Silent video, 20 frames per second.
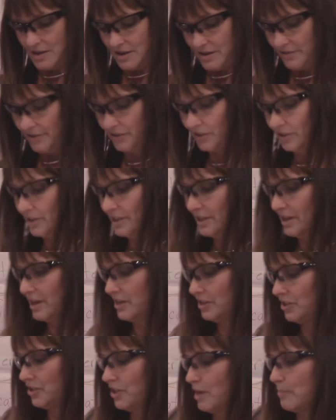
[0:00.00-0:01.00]
There's the
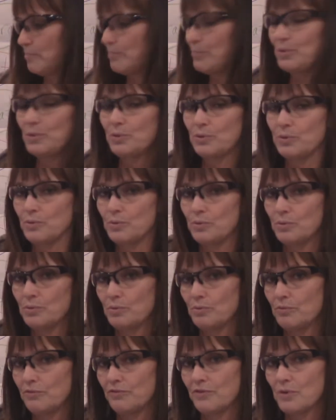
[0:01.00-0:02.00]
eye
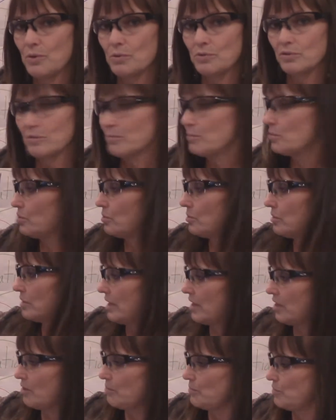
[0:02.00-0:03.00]
shampoo foldable to
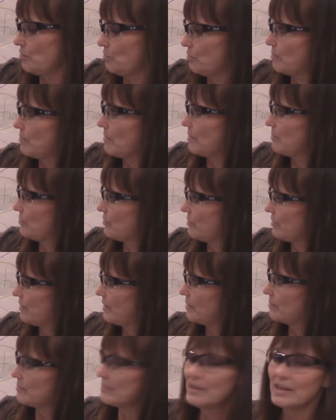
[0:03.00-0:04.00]
help you remember
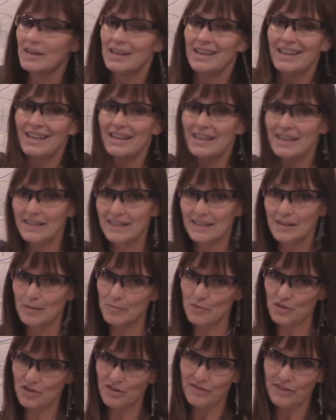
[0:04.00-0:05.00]
them.
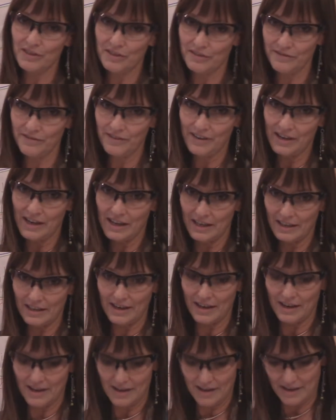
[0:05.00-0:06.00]
Idioms are very fun.